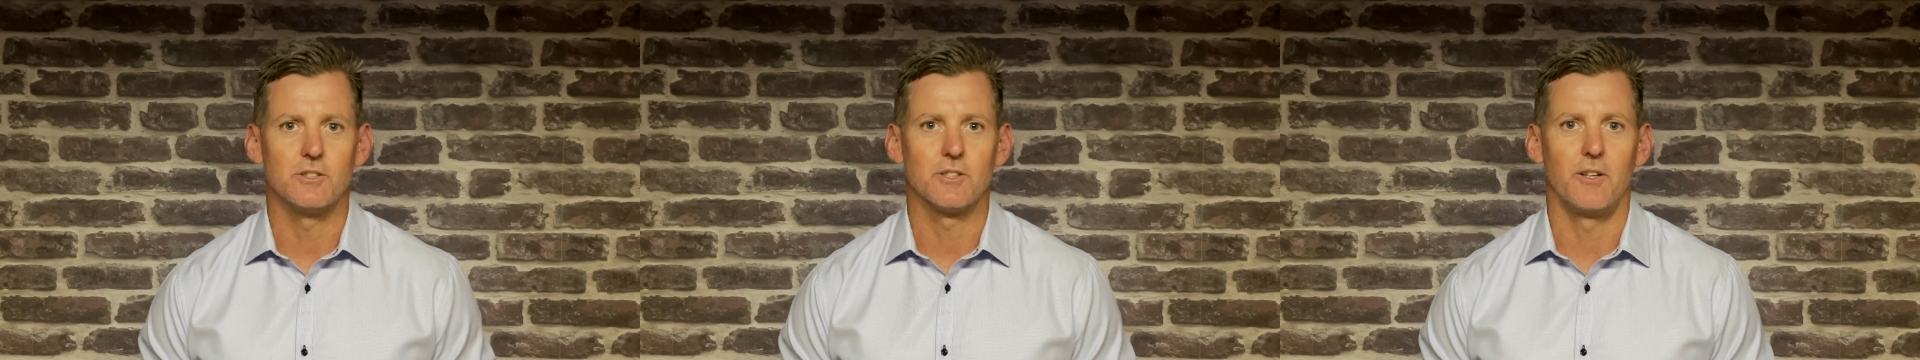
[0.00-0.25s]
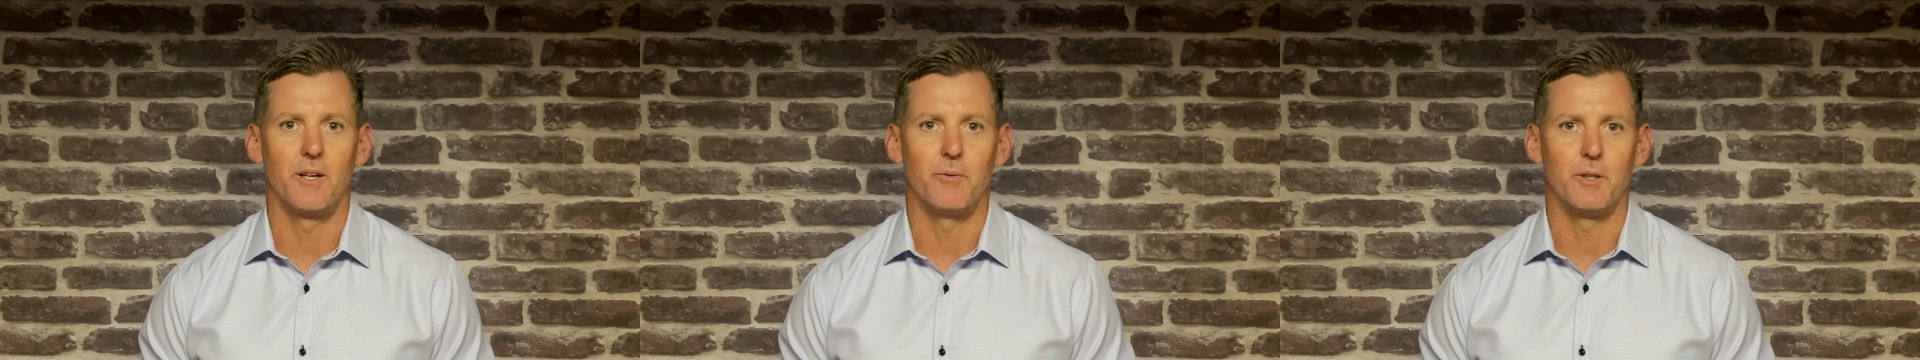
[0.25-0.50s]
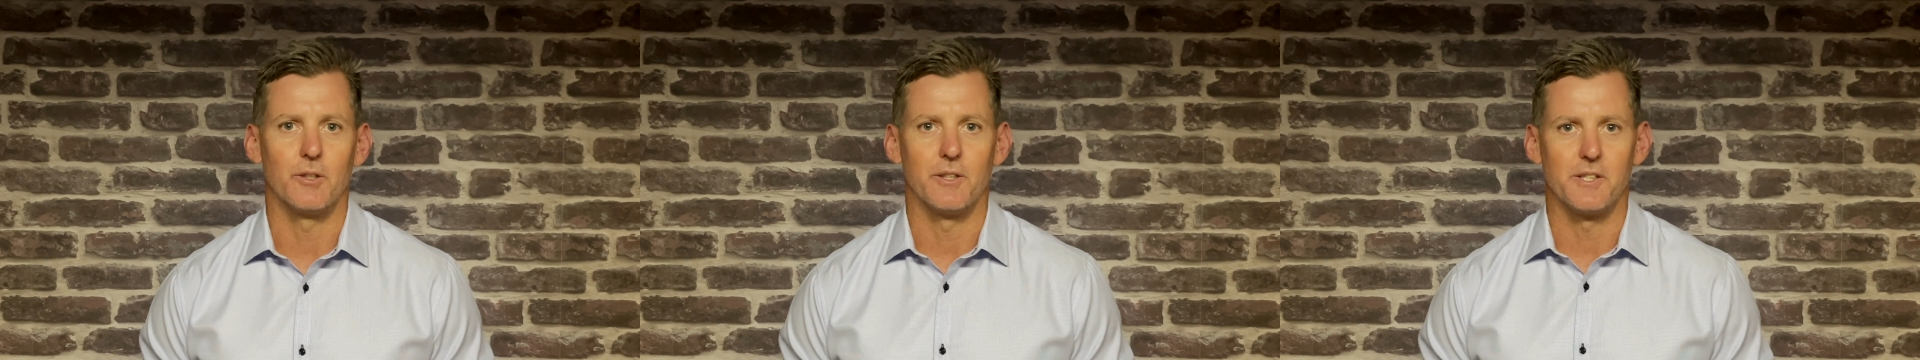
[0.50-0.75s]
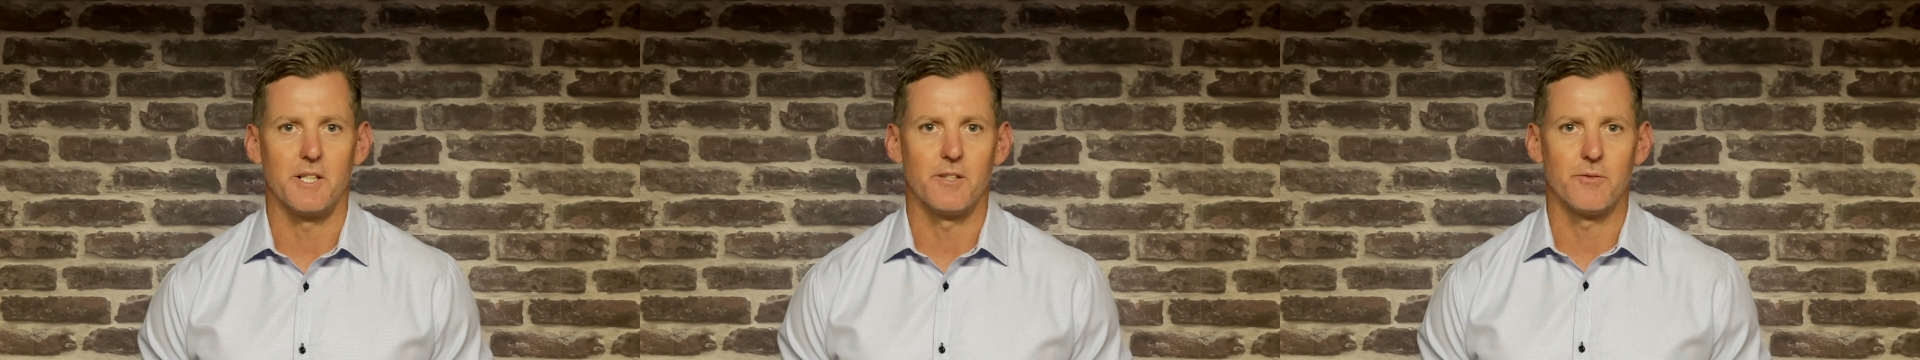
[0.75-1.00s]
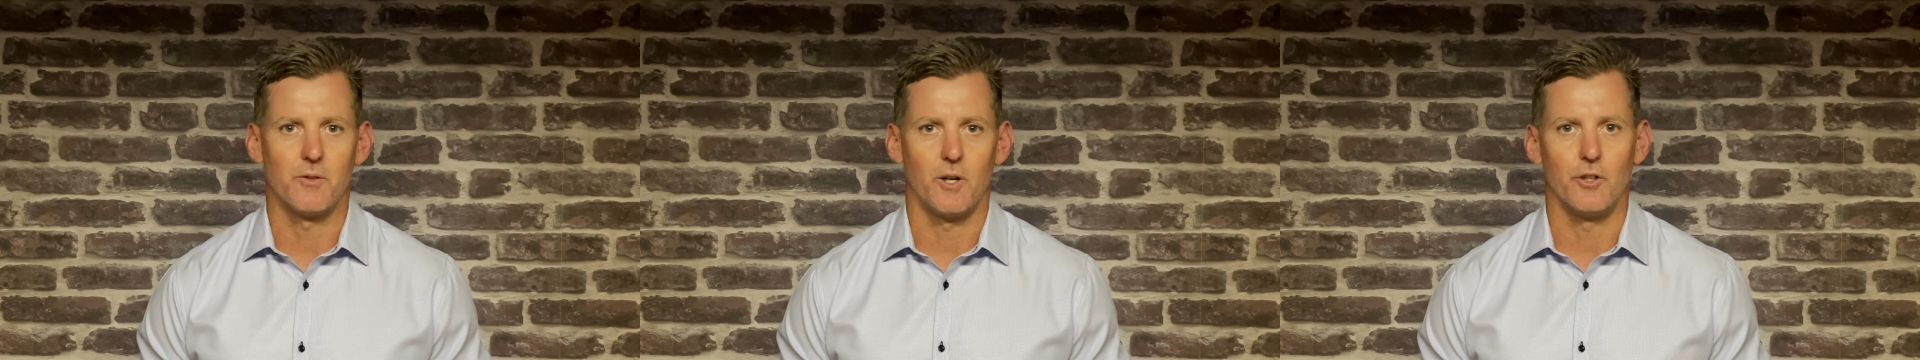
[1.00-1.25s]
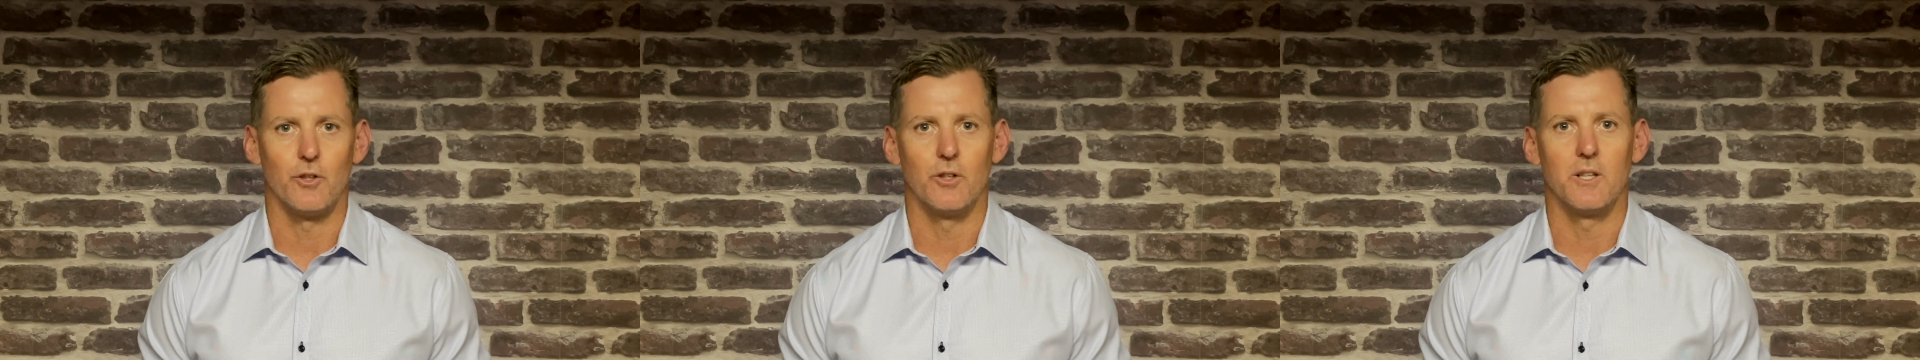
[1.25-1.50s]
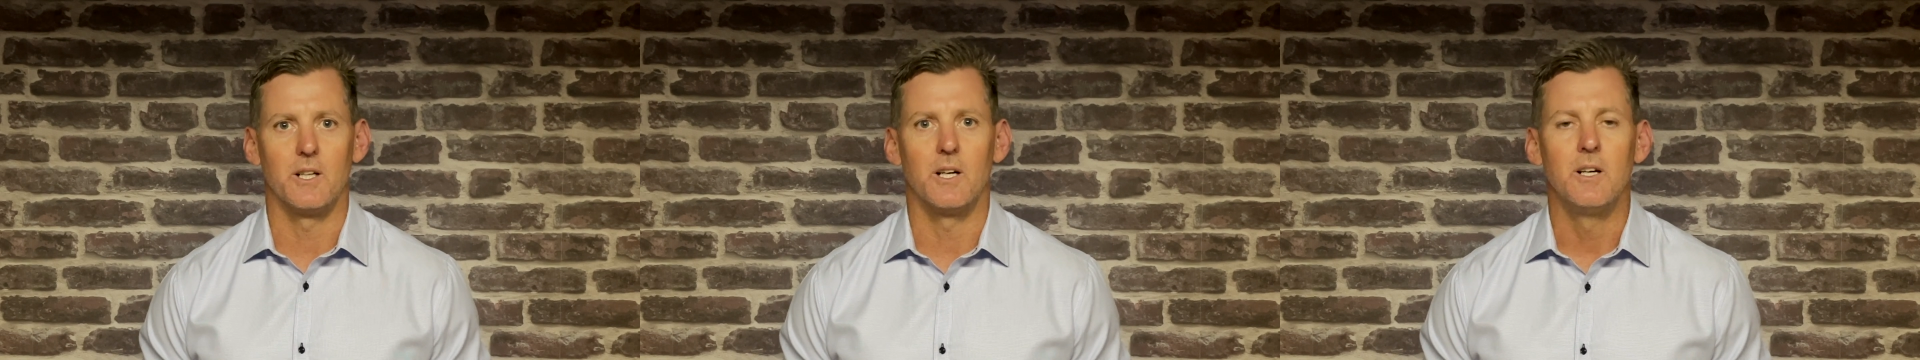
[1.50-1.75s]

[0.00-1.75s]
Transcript: so that we can identify it earlier,